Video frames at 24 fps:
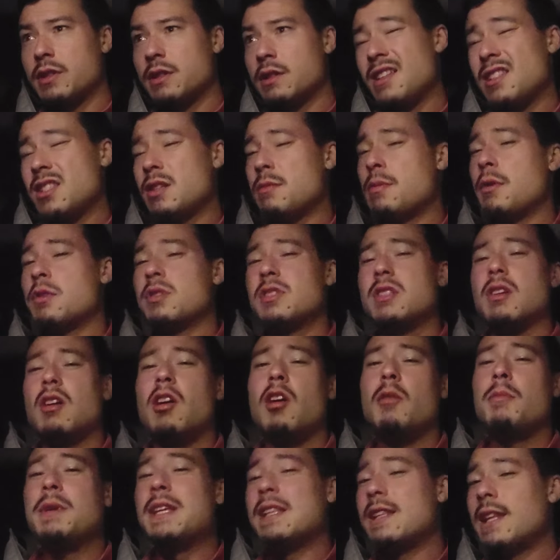That's supposed to all
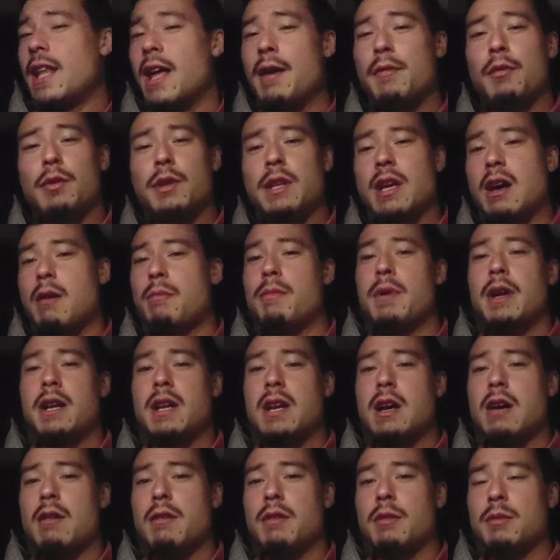be leveled out by
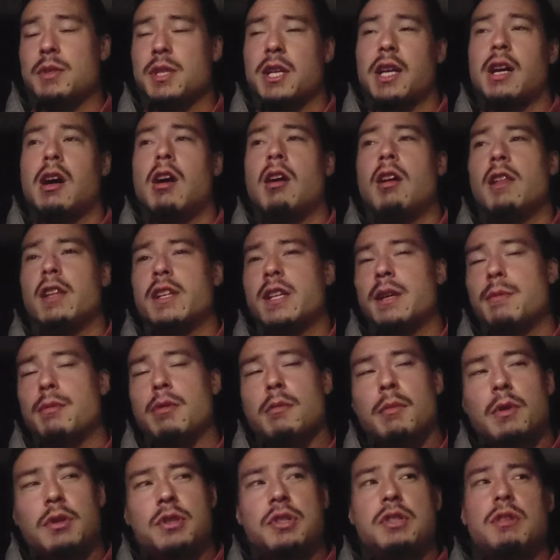now. There was like a holiday
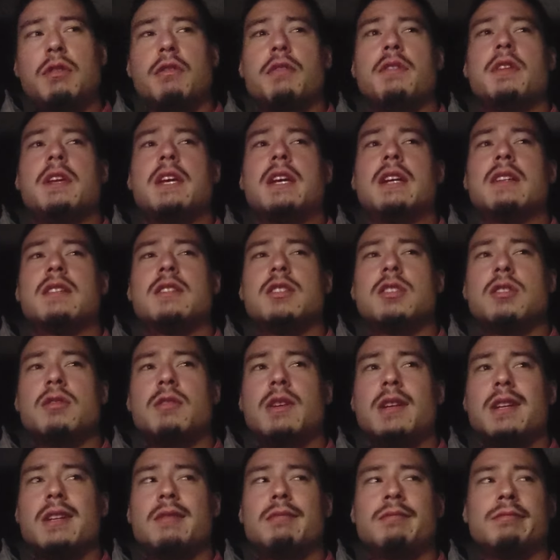promotional thing and so
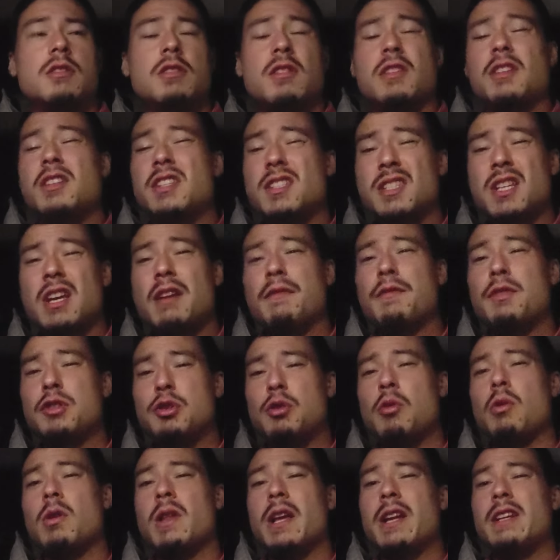on. So the discount for
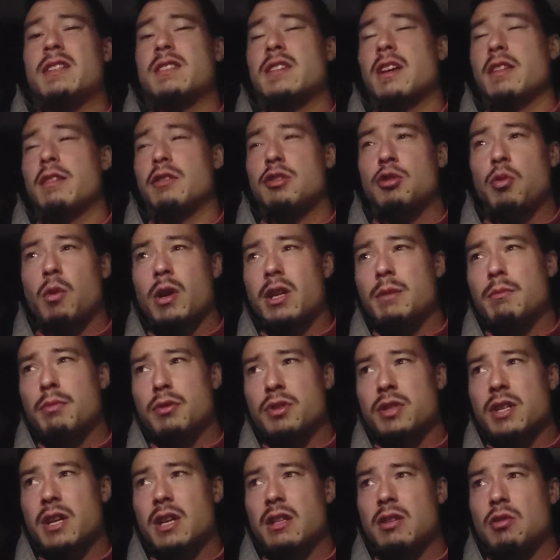Toroline is either twenty
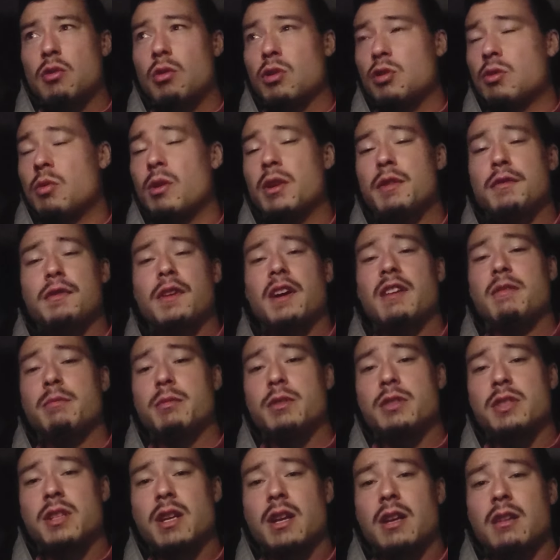percent or twenty-five
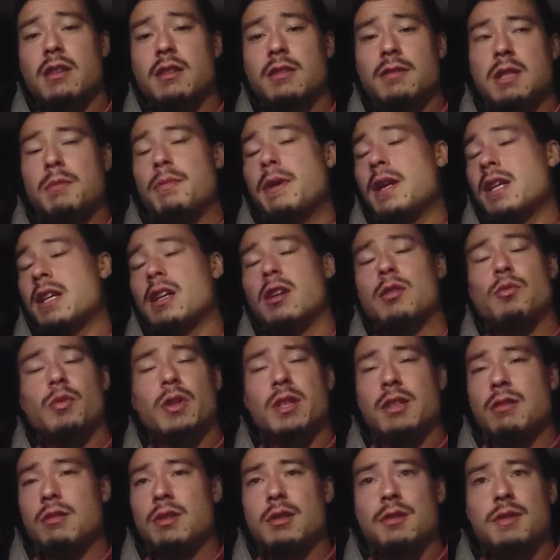percent, depending on when
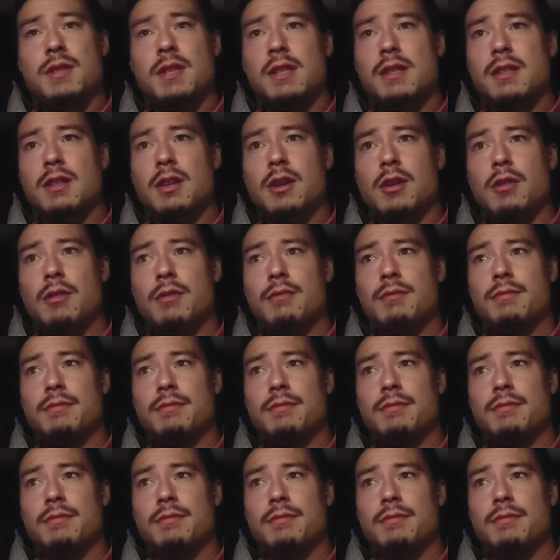you use this code.